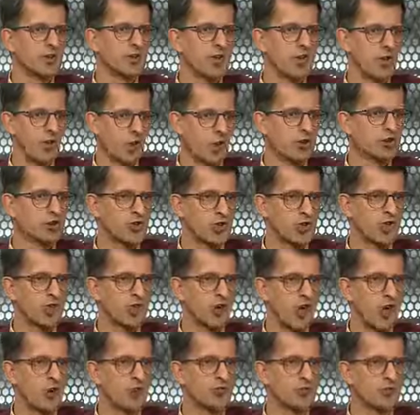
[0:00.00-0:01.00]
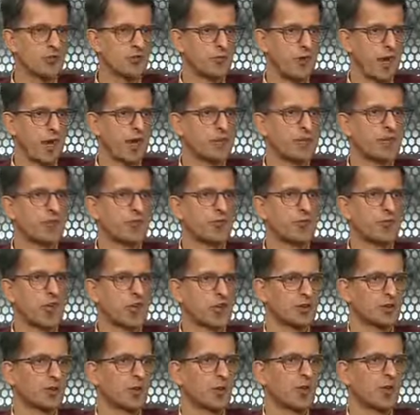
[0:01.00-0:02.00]
logic of the fact that
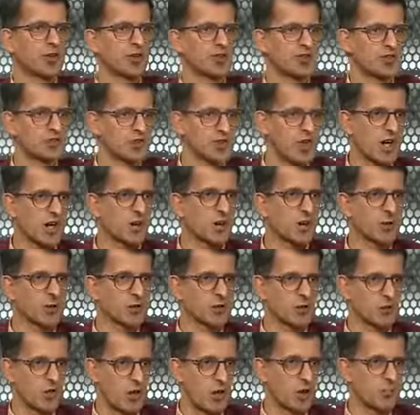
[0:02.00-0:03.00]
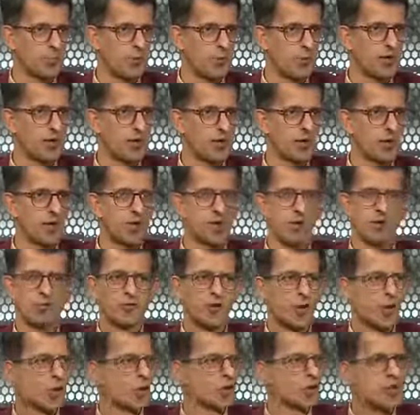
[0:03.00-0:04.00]
Virat Kohli is stuck with Krunal Pandya
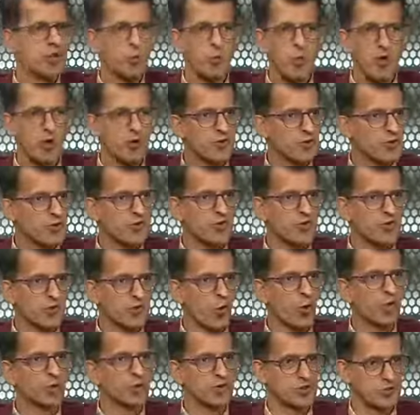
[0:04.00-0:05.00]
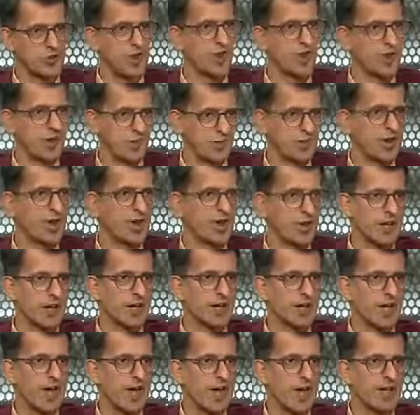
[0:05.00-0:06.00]
for only one reason over Chahal, really,
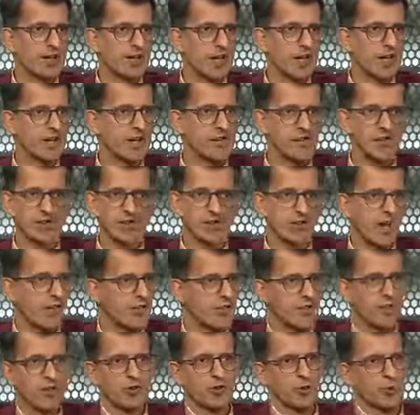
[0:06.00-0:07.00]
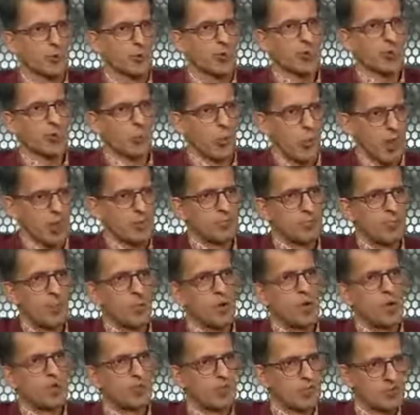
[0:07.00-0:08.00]
and that is nothing to do with one
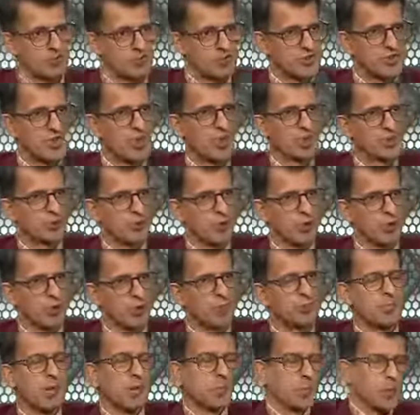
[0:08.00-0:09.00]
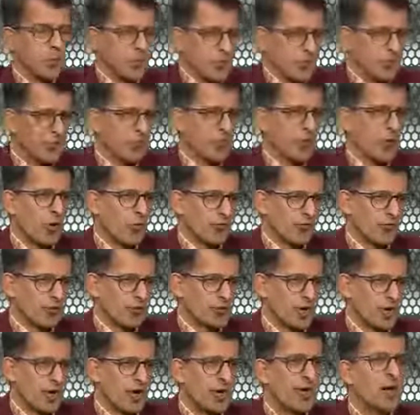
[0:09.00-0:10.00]
bowler versus the other bowler, maybe a bit of form for
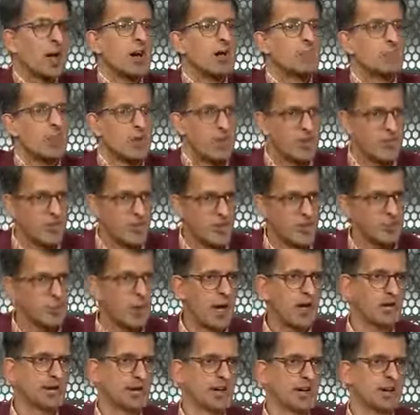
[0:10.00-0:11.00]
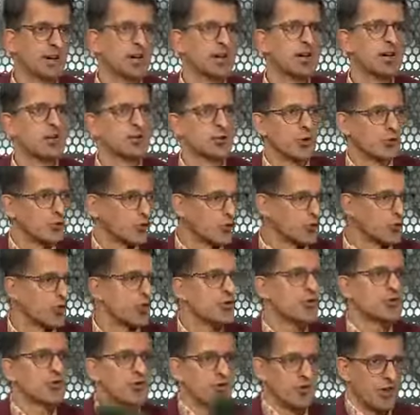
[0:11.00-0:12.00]
Chahal, but it's his batting. So if you
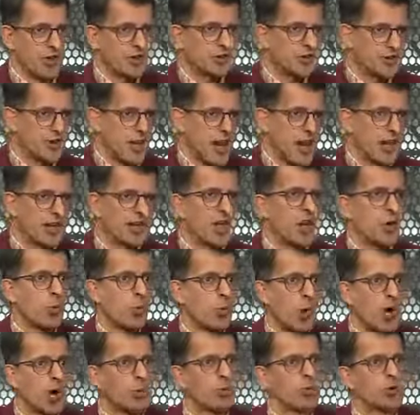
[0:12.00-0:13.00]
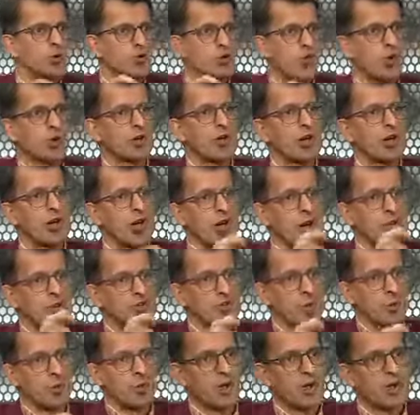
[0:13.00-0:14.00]
just reverse that, why would you not allow
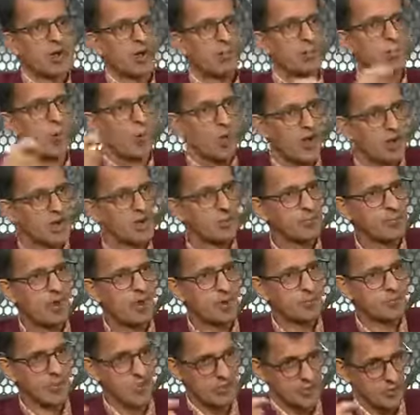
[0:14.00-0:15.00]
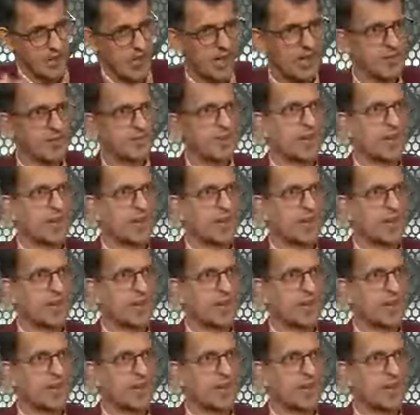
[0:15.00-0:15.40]
someone in the bowling department to have